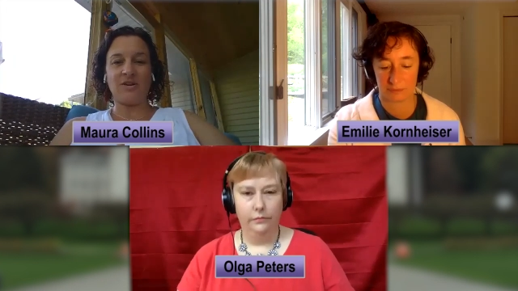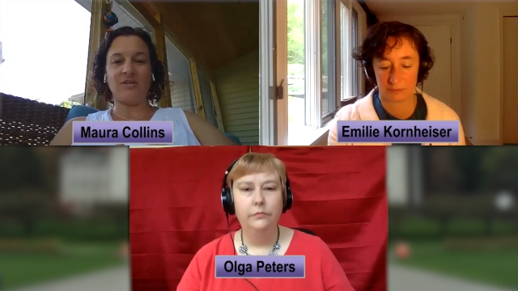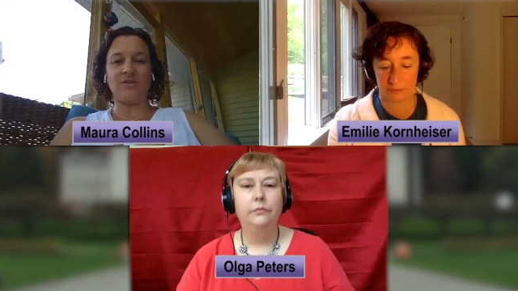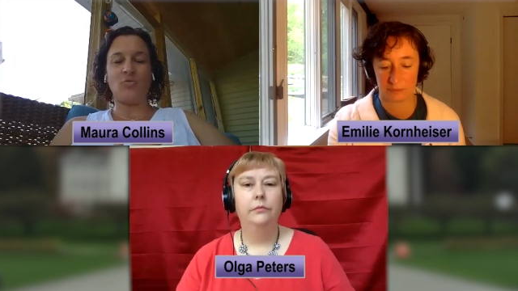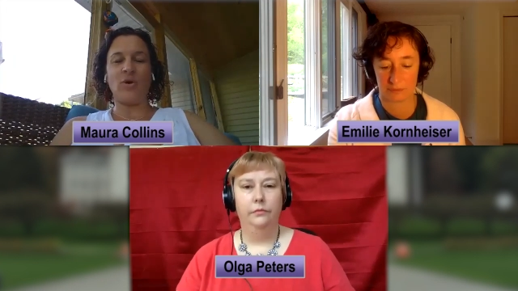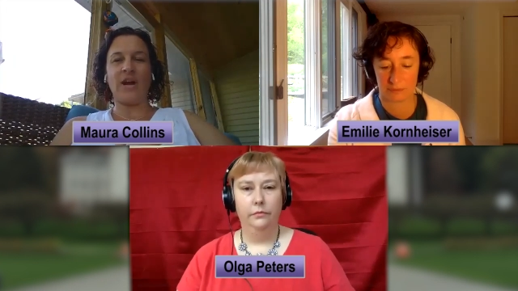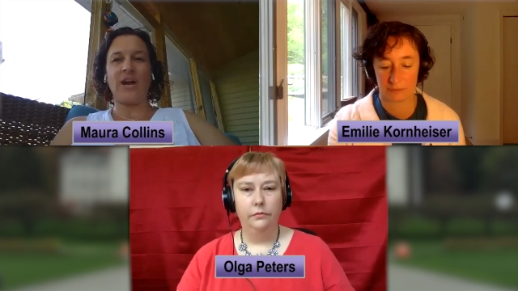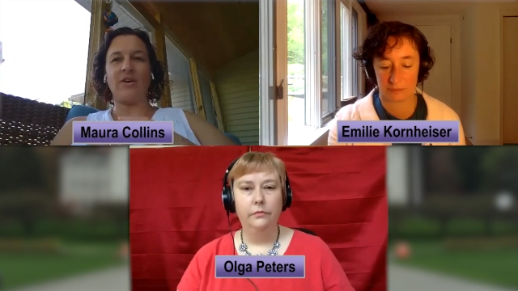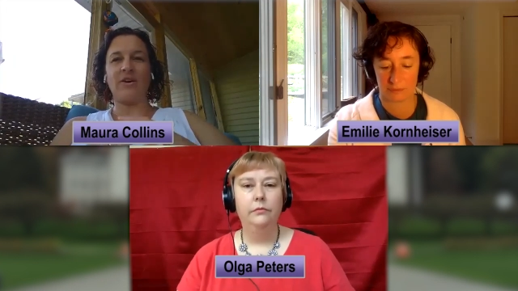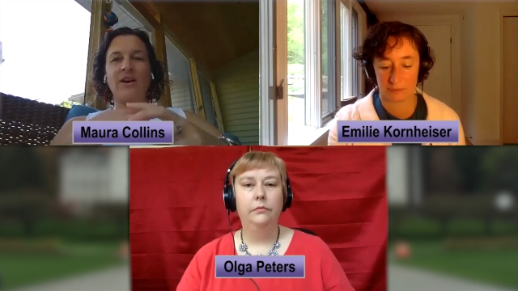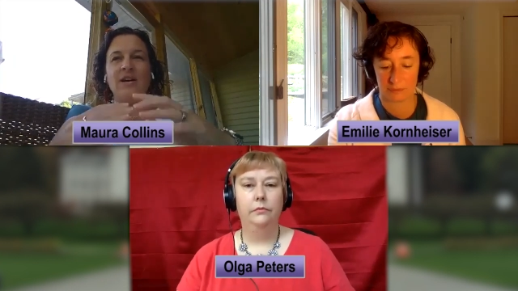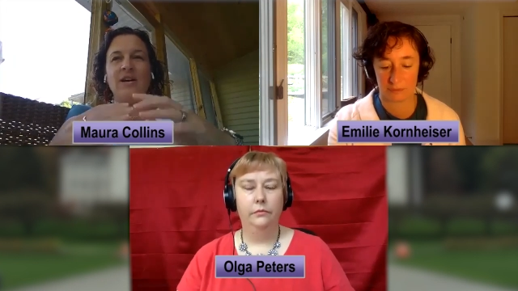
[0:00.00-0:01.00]
Speaker 1: Where
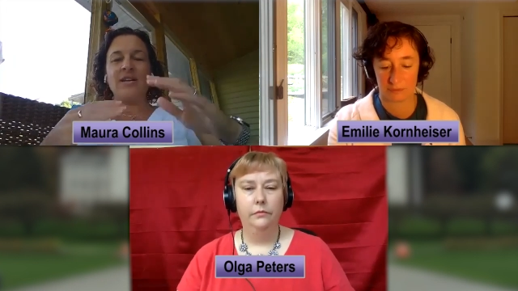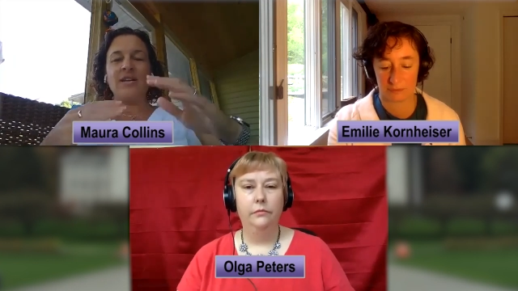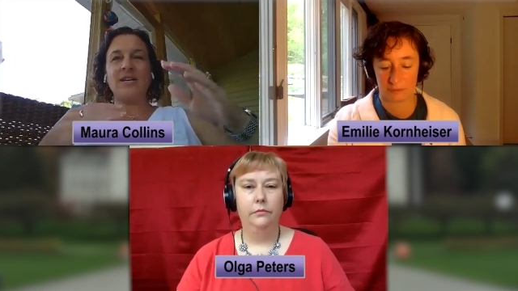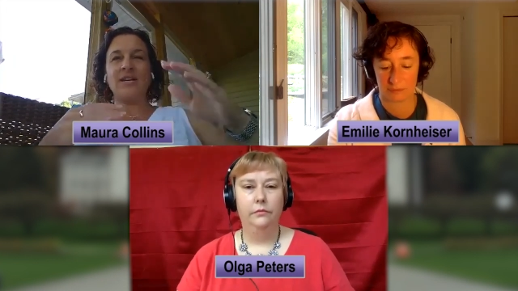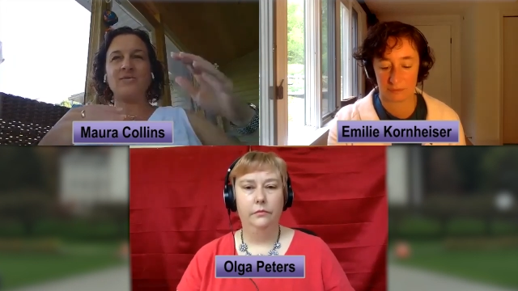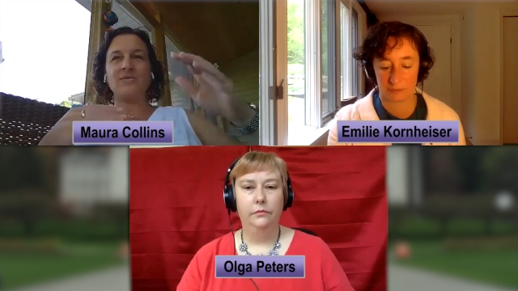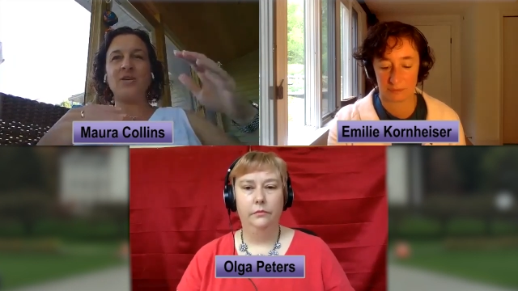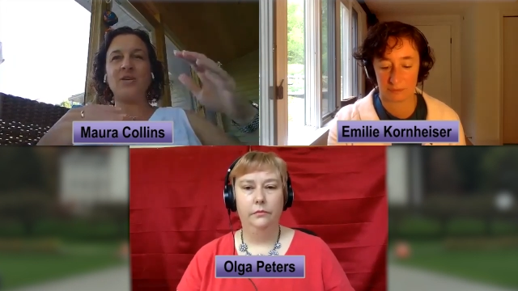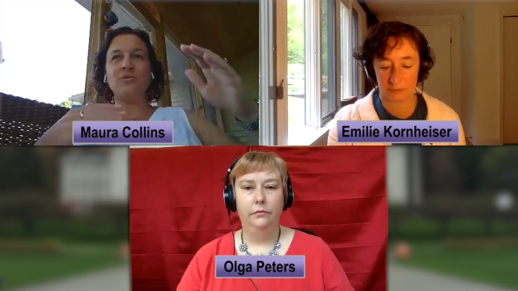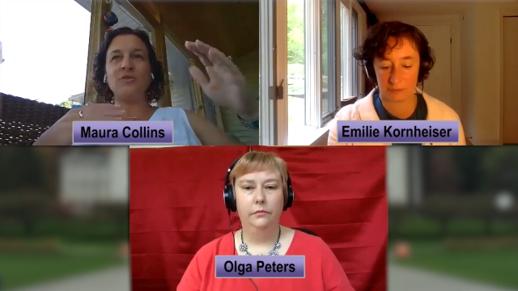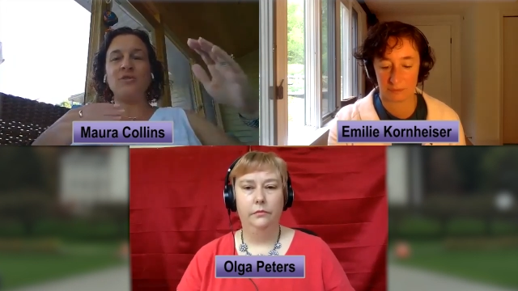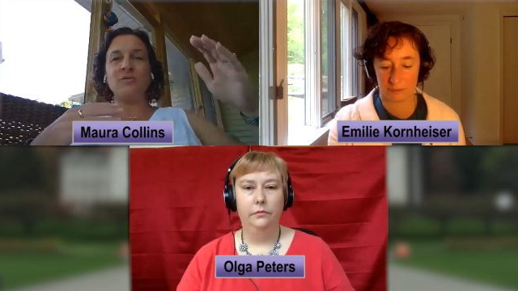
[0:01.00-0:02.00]
yes, we
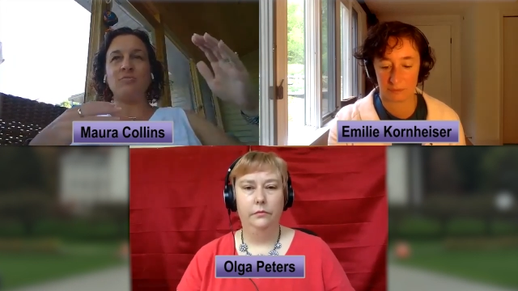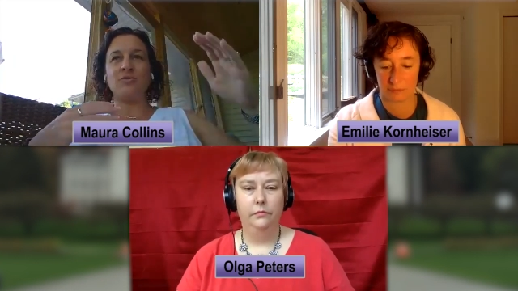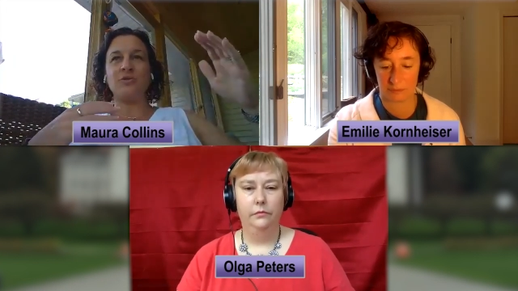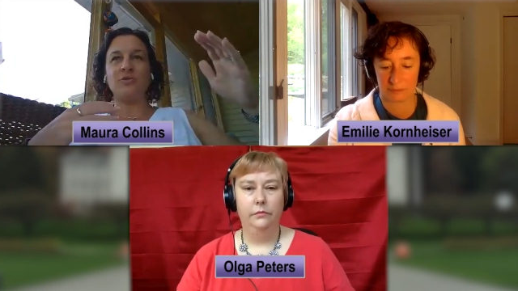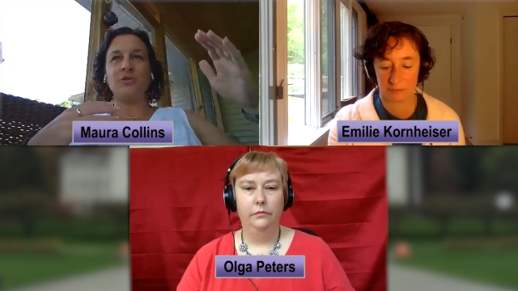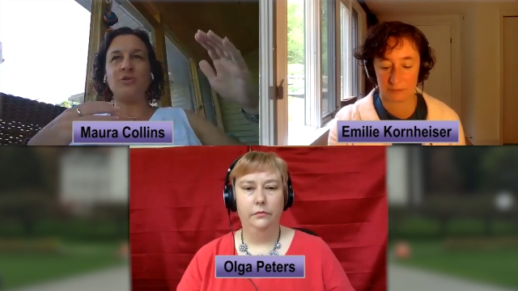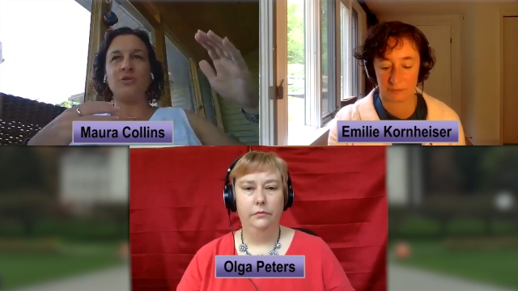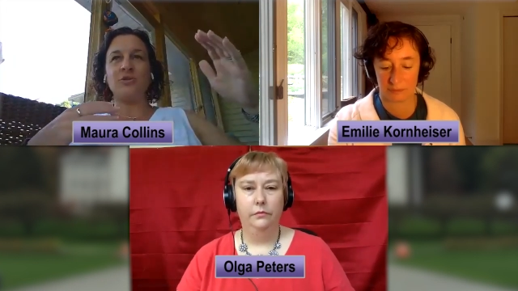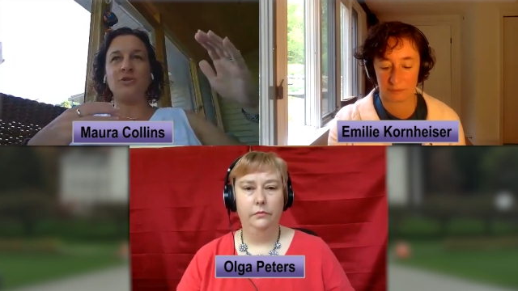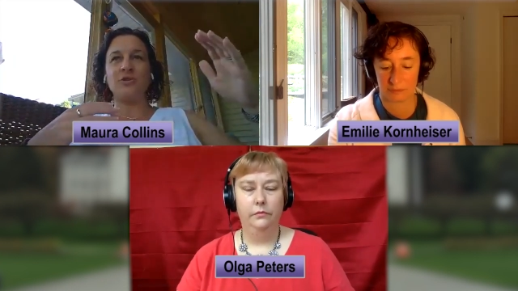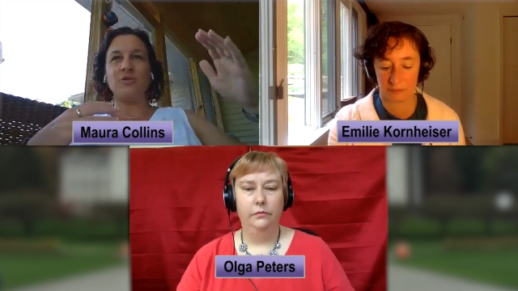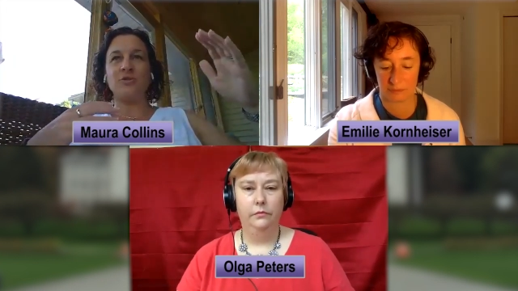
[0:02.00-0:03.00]
used to produce
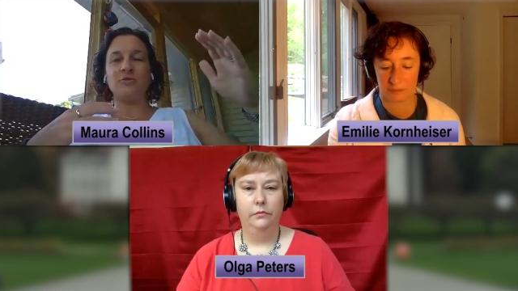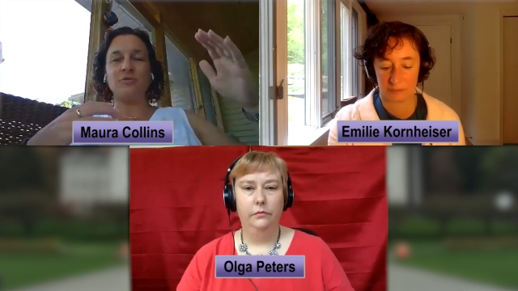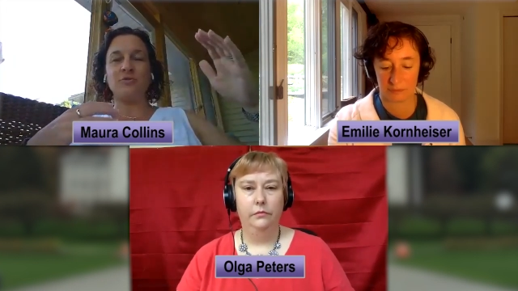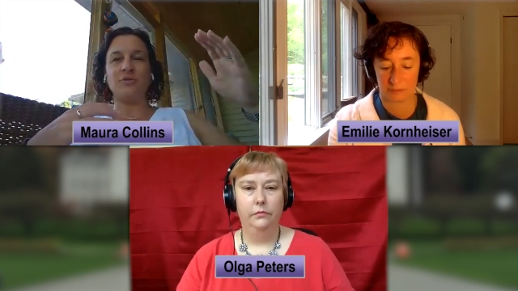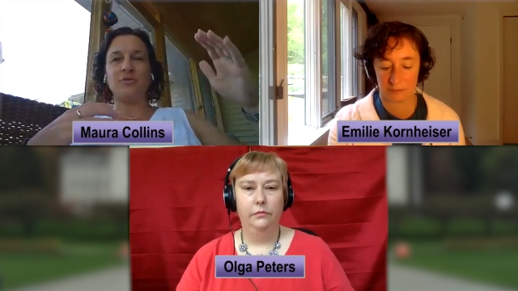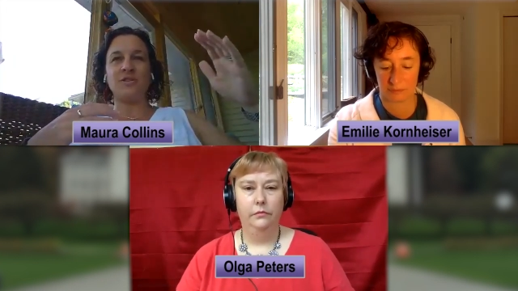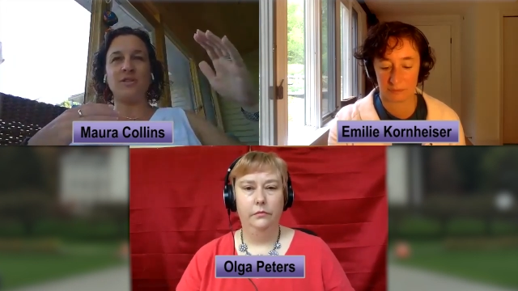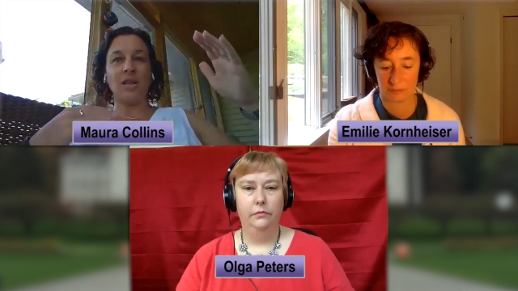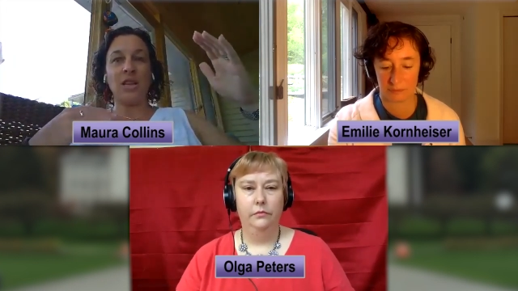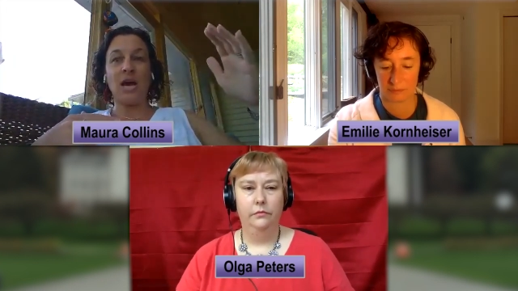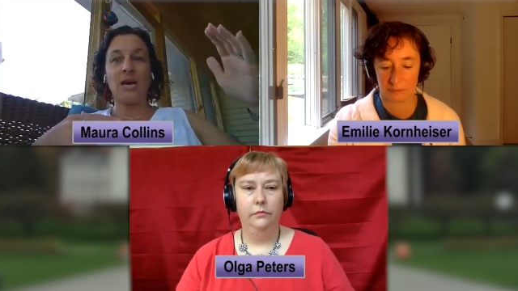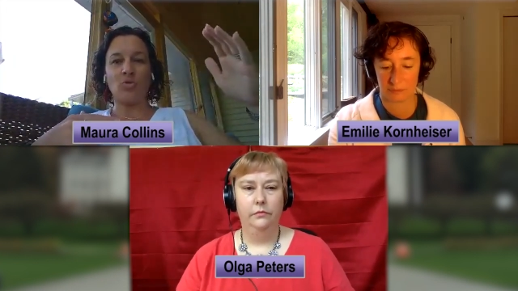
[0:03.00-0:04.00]
a lot more
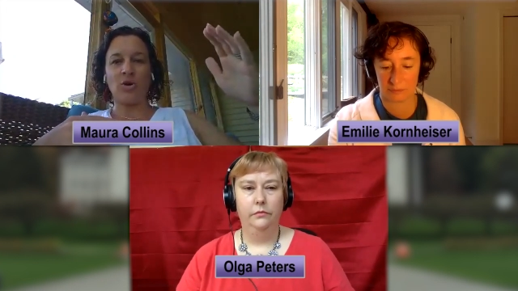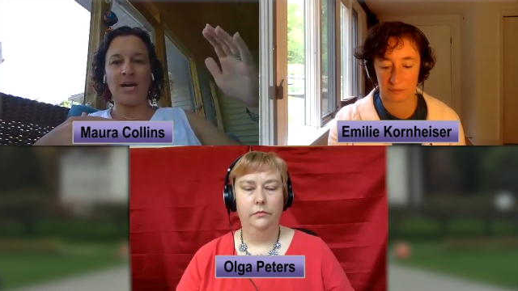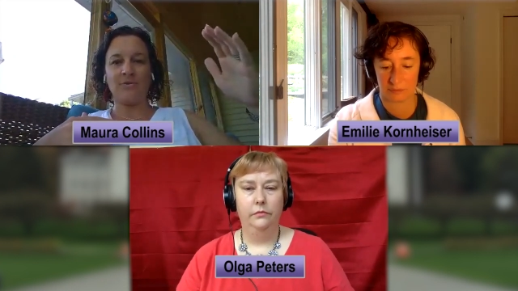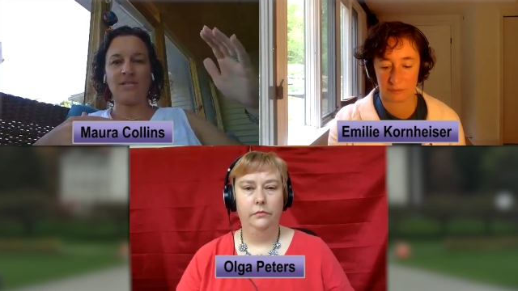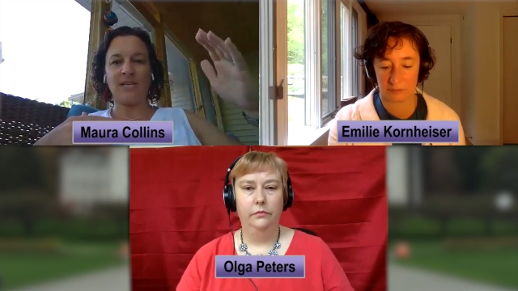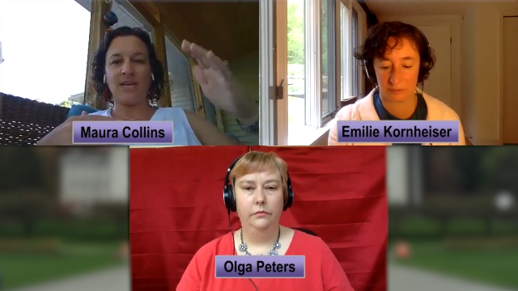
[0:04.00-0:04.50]
housing than